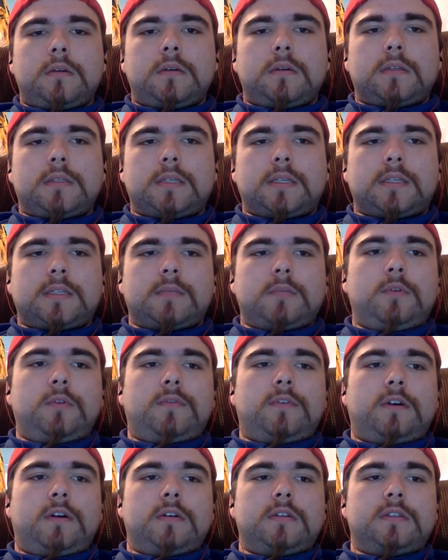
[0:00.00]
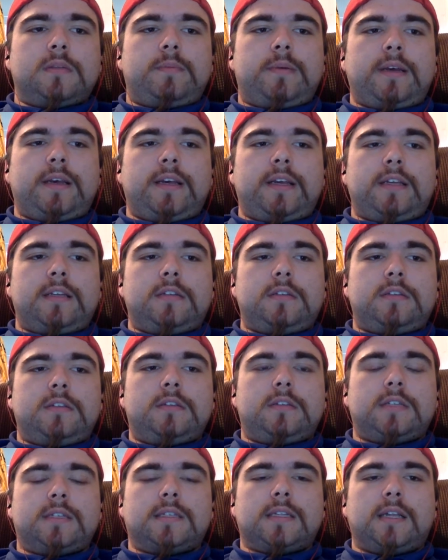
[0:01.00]
So let's move on
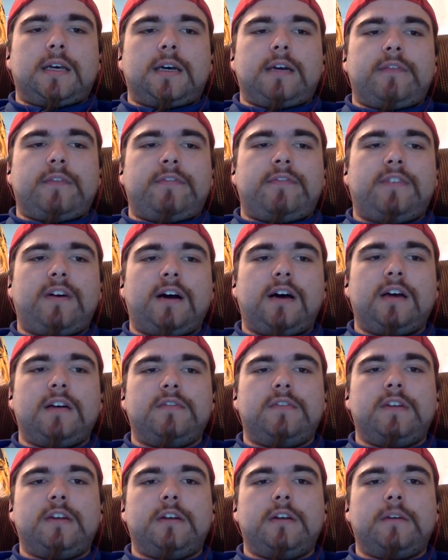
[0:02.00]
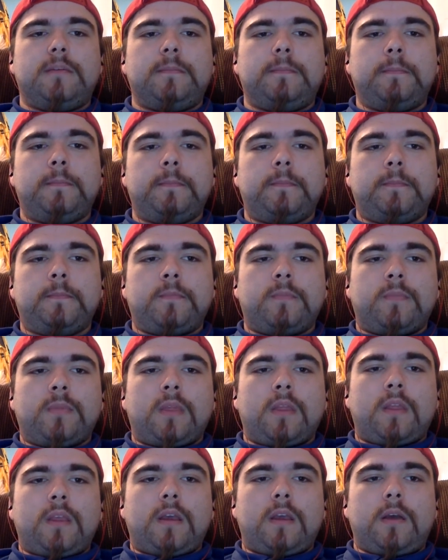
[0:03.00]
to slide 5 here.
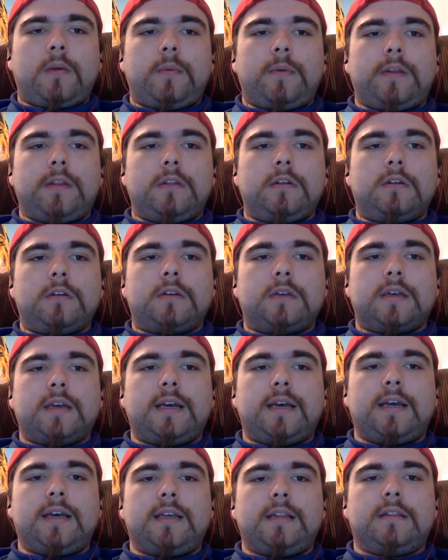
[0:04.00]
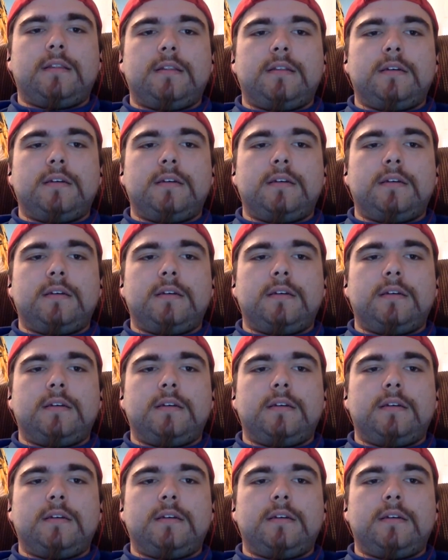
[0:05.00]
And we look at